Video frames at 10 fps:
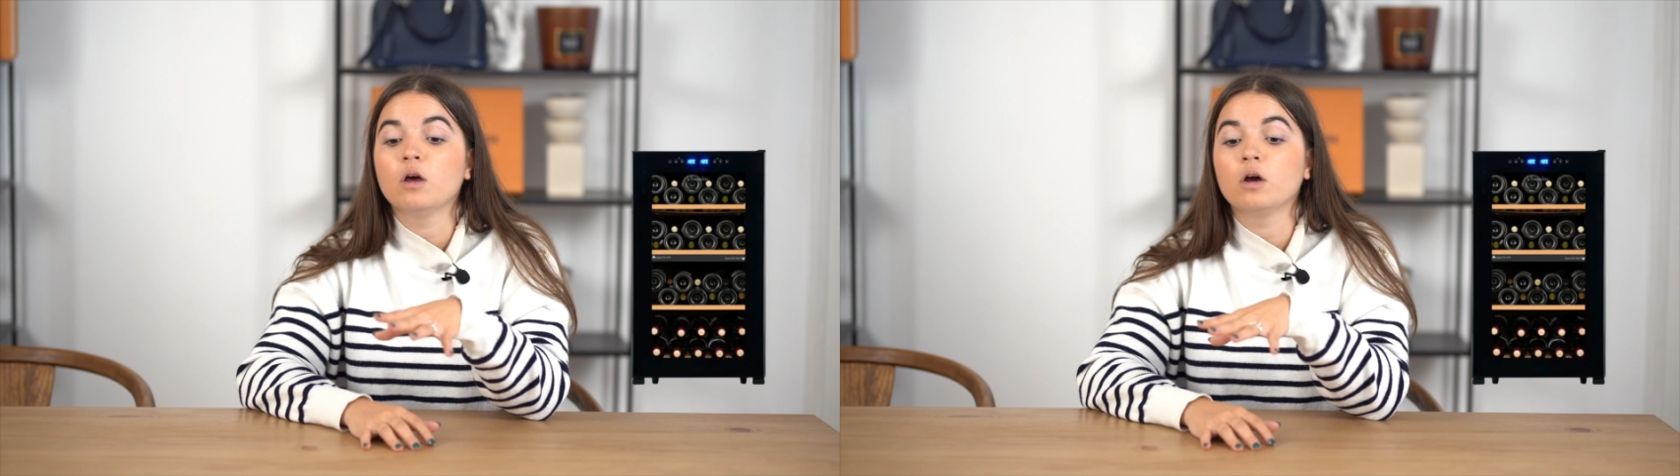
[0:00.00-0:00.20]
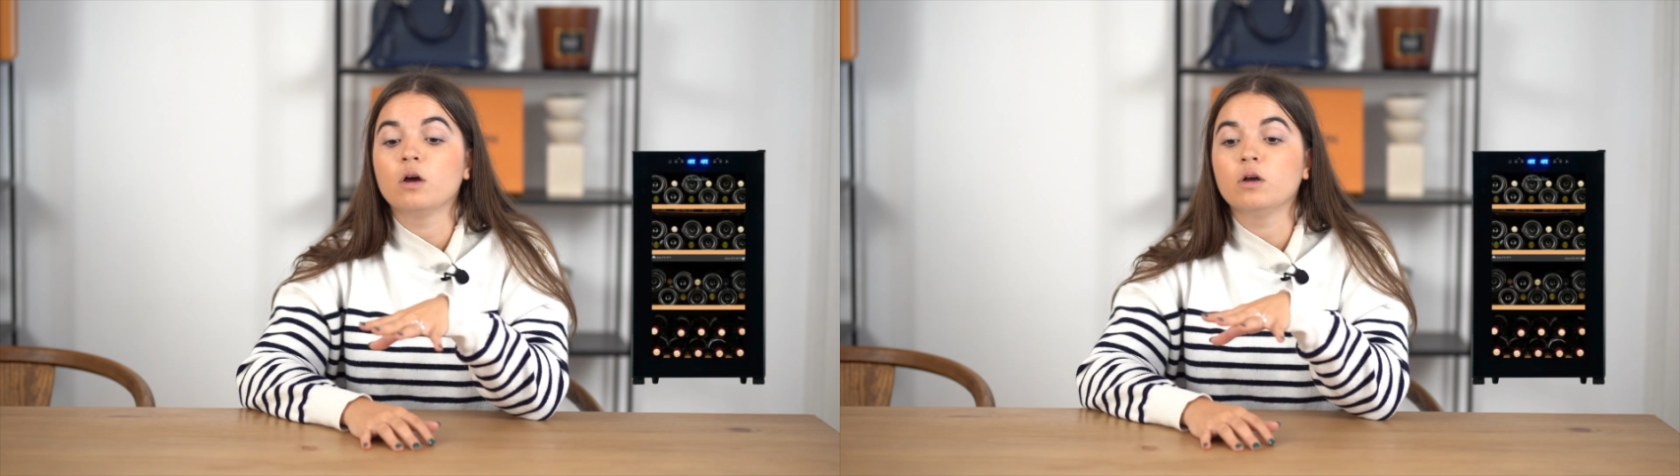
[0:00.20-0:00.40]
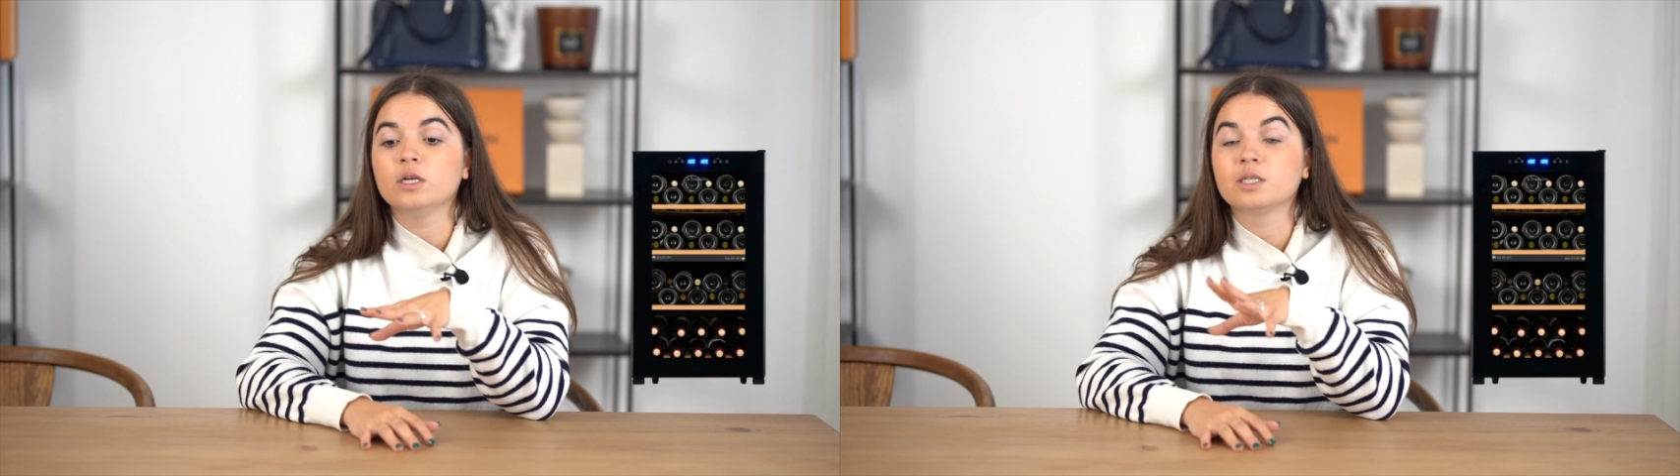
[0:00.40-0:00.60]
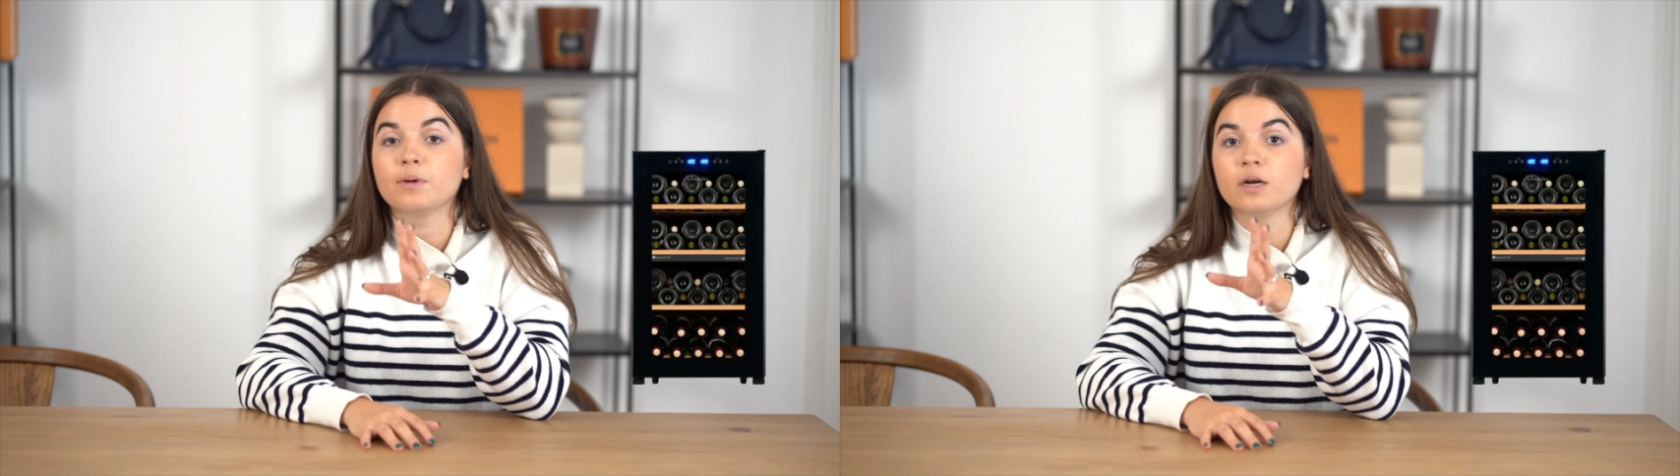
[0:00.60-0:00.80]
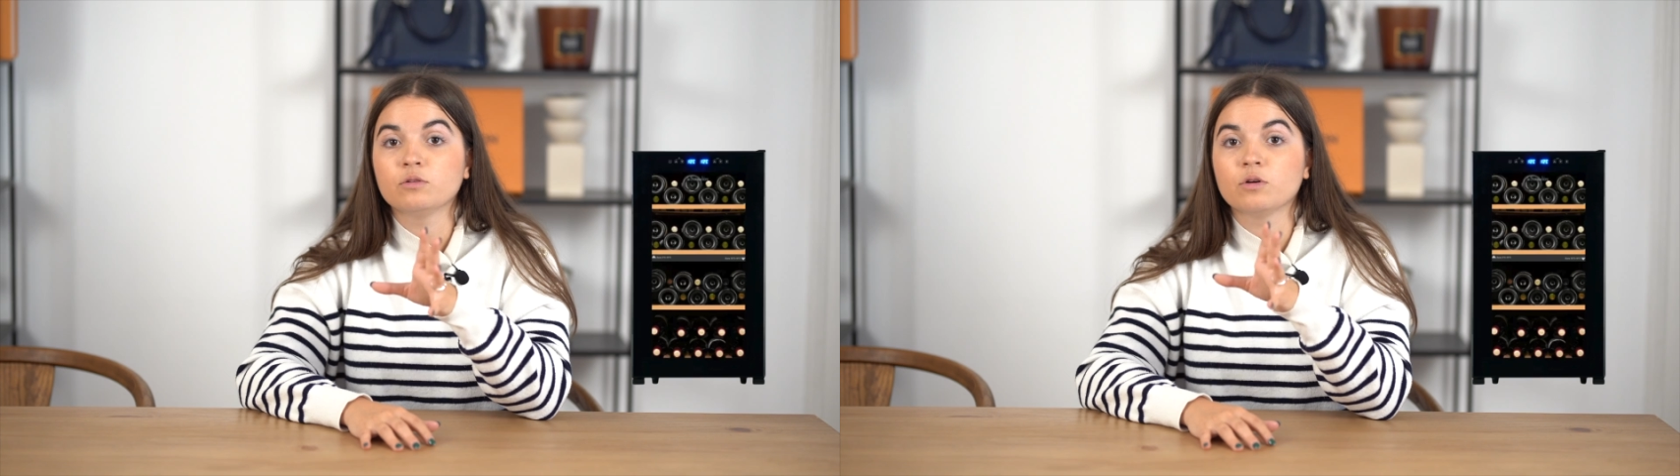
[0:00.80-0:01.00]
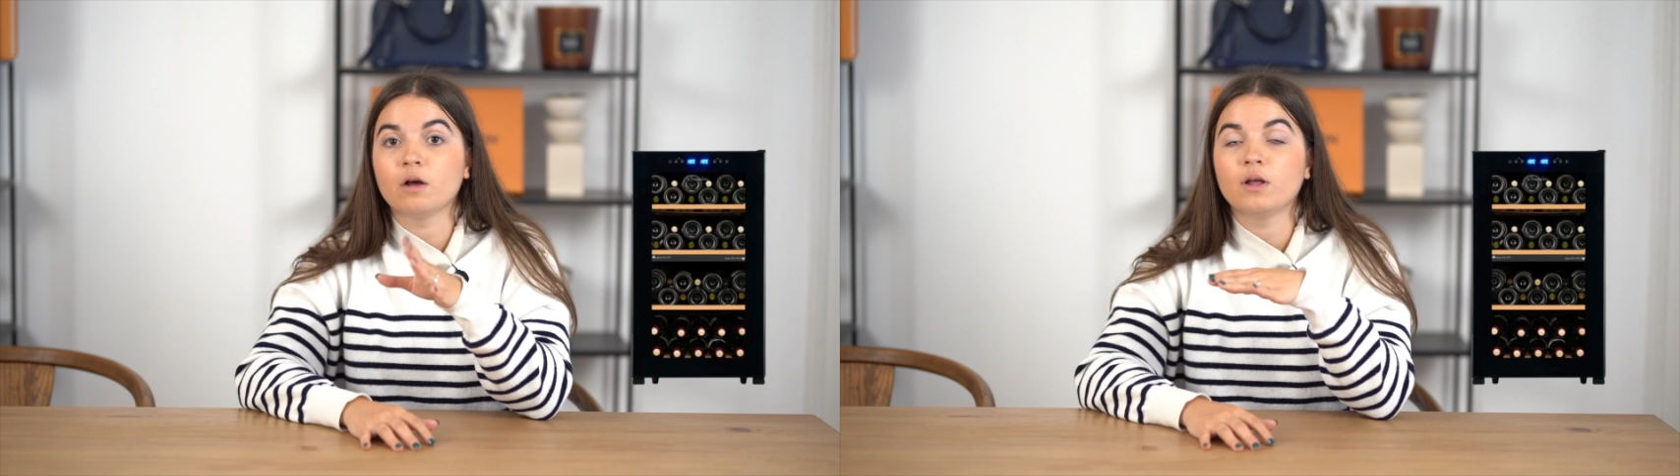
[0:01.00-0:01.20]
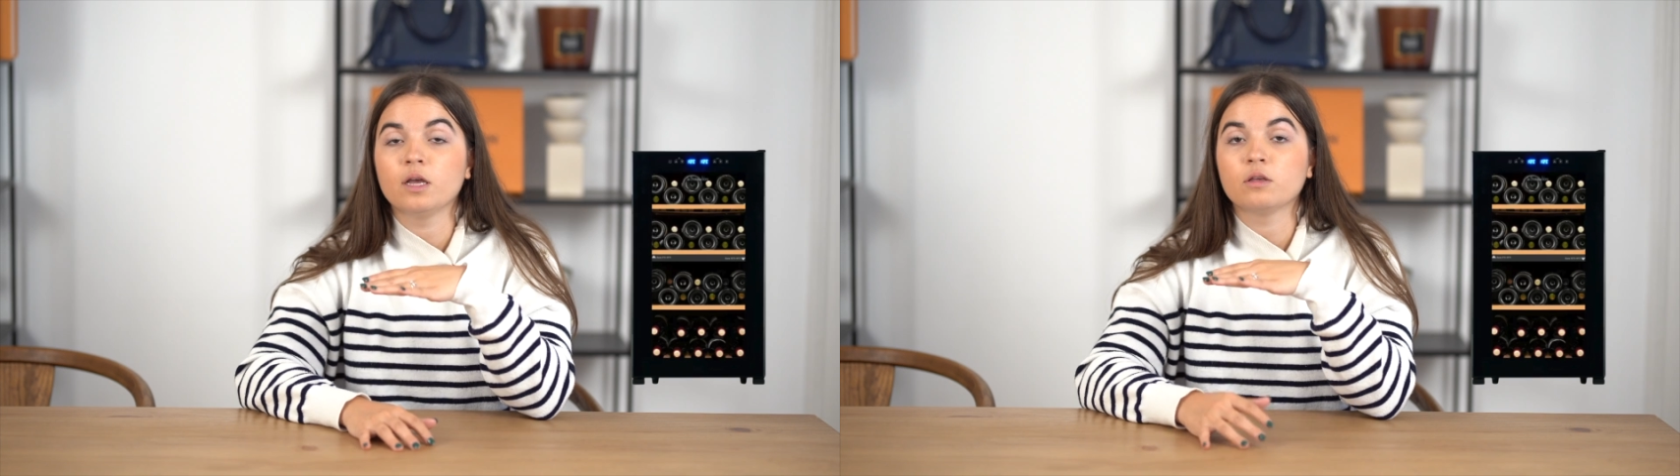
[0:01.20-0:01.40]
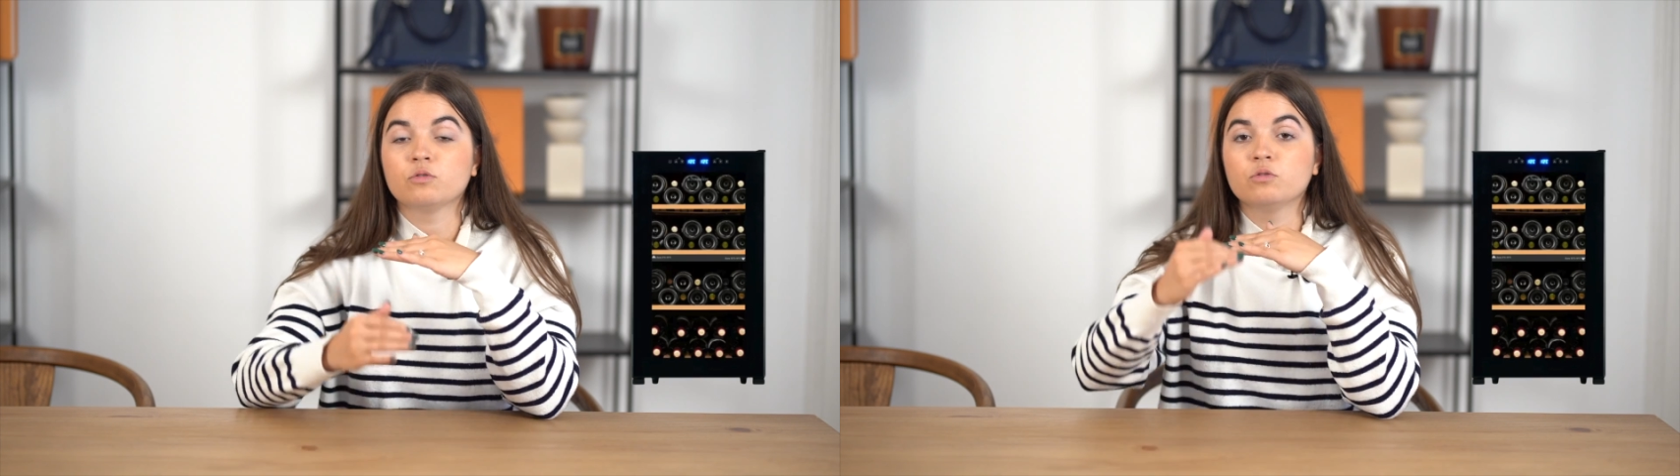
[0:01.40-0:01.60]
it's better to have like